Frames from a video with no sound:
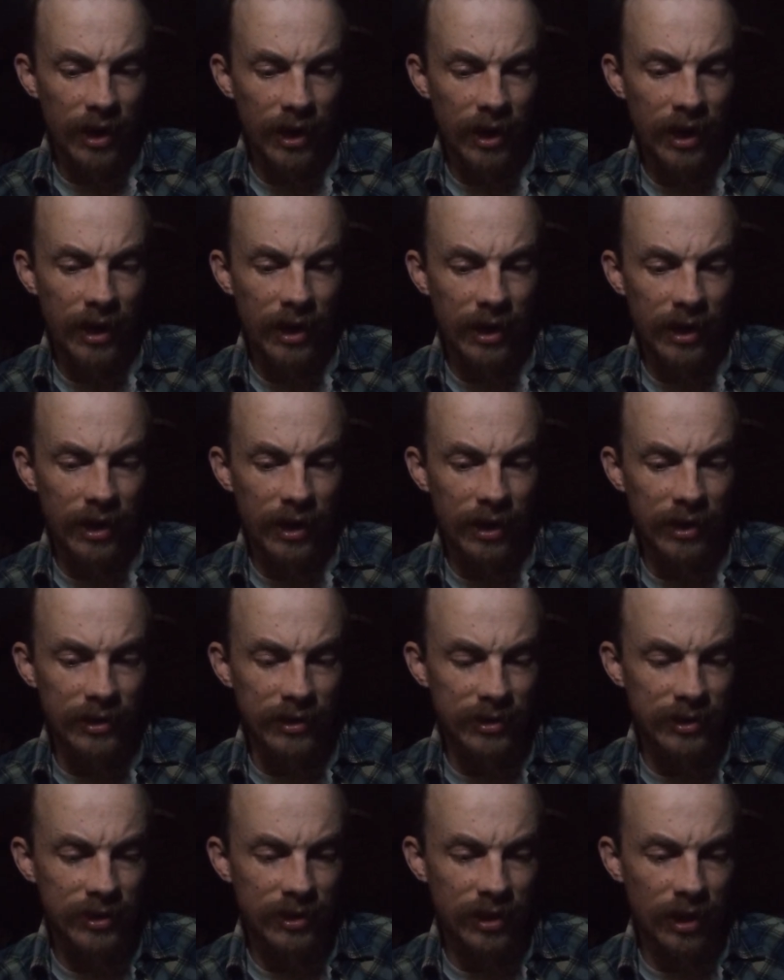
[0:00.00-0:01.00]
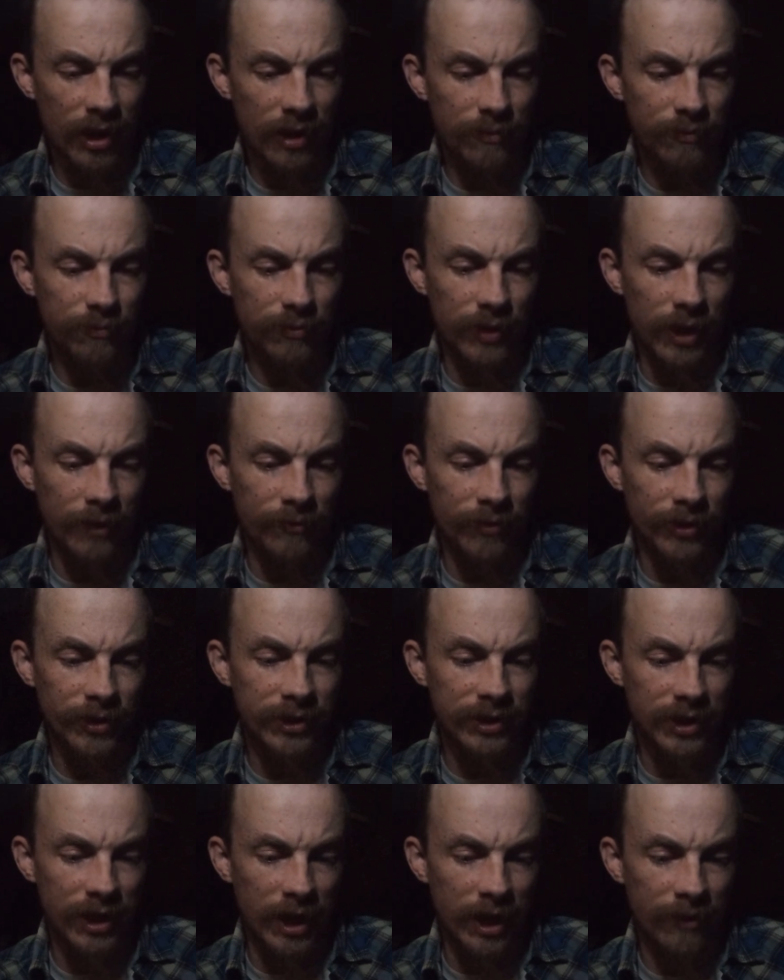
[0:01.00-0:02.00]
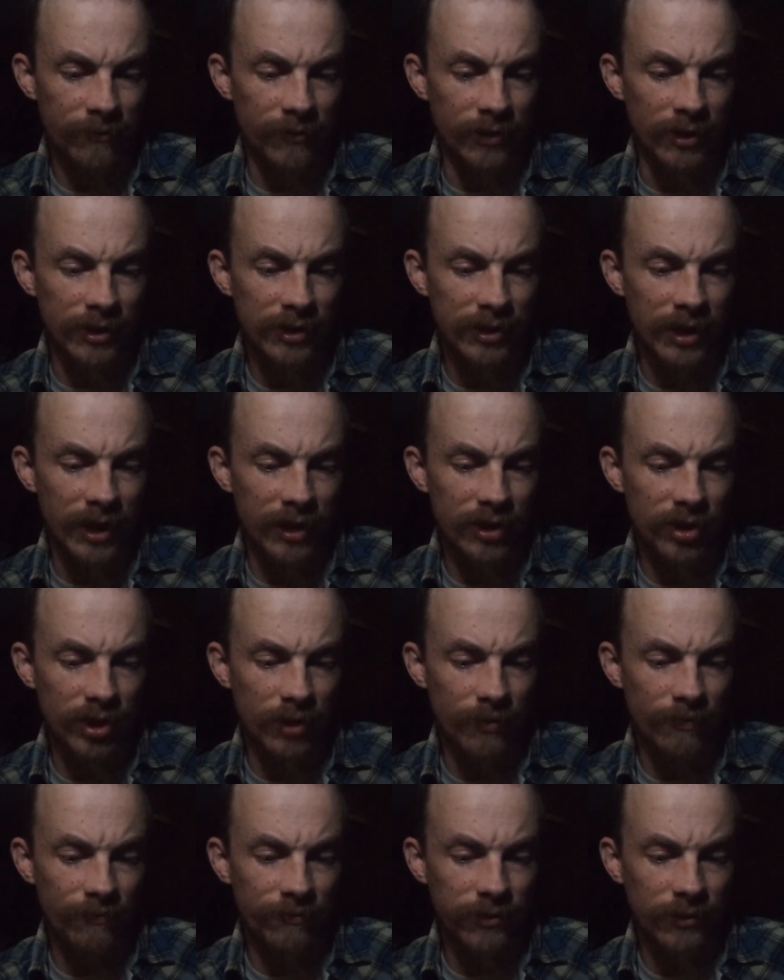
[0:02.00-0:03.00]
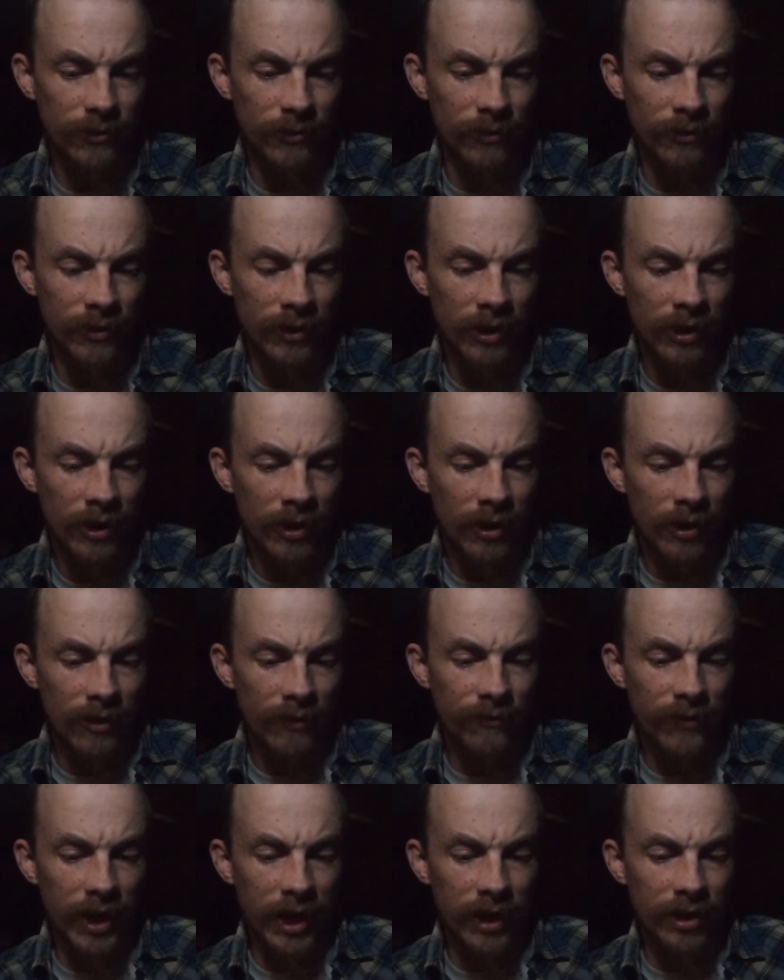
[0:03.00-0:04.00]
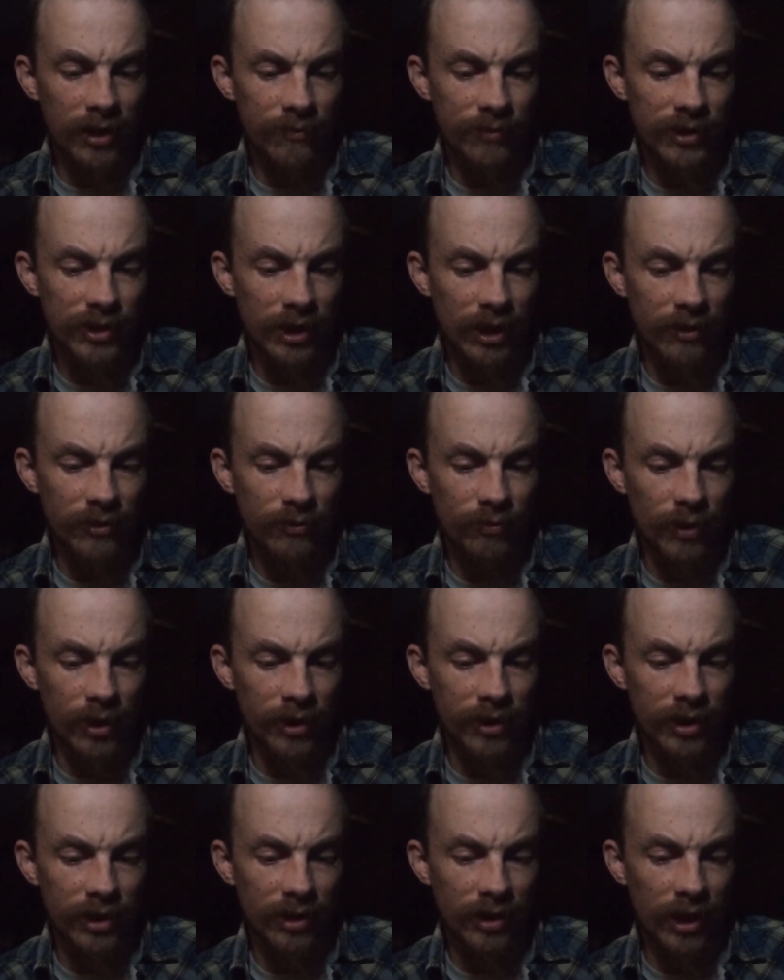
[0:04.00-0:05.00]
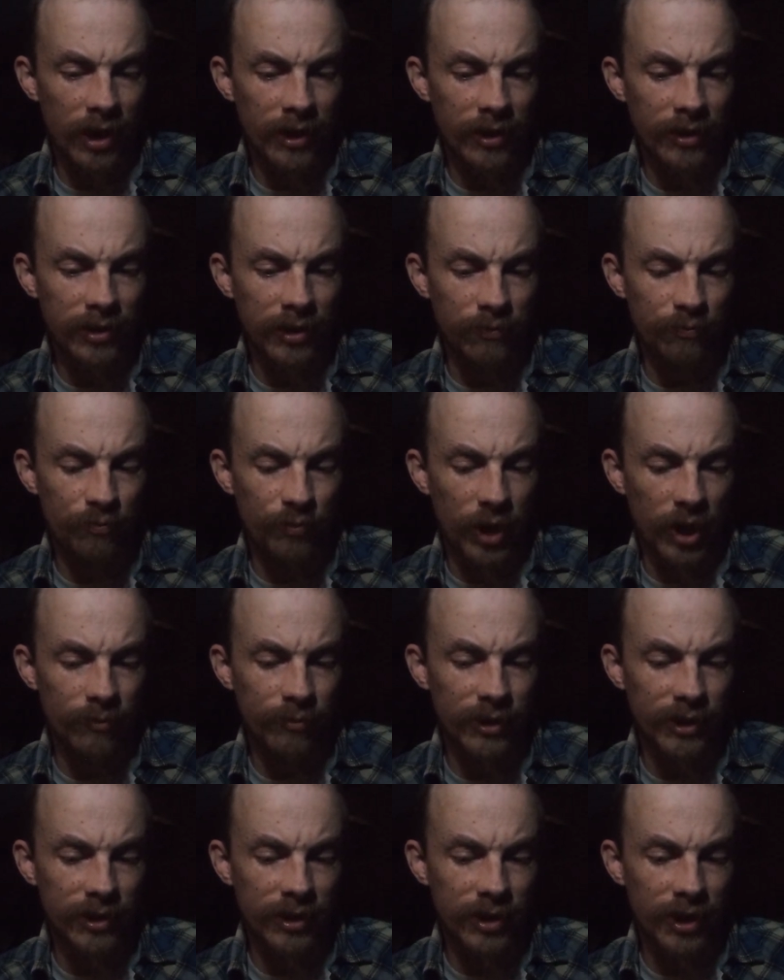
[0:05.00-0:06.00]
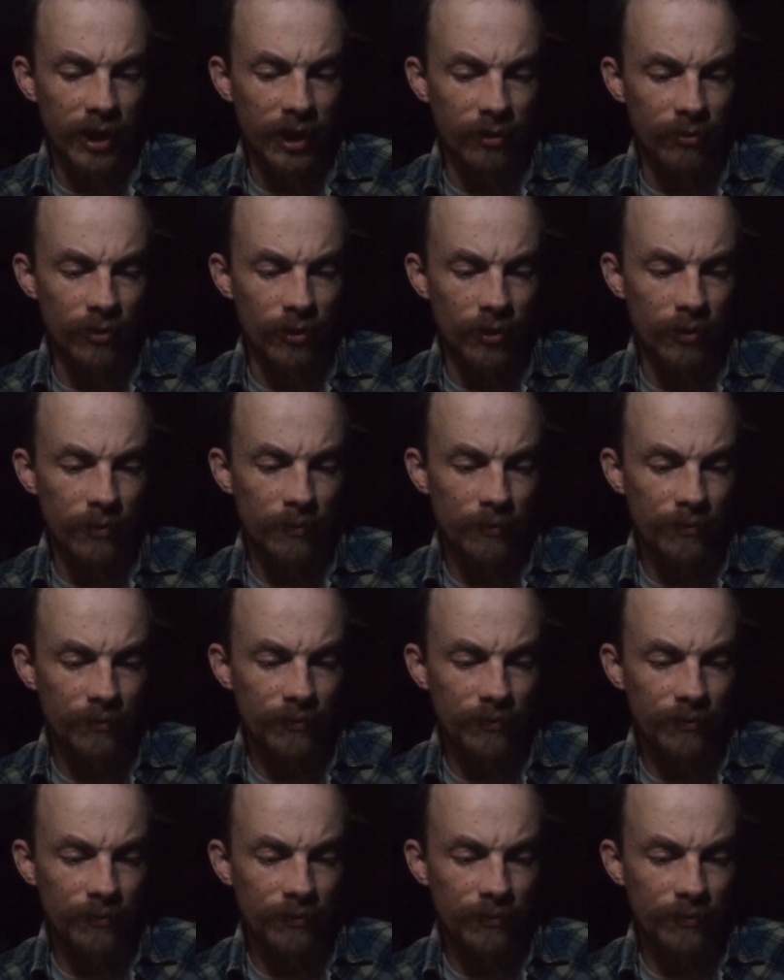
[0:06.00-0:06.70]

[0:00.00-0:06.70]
and his top level staffers, like Jim Flug, find themselves working on a public tightrope.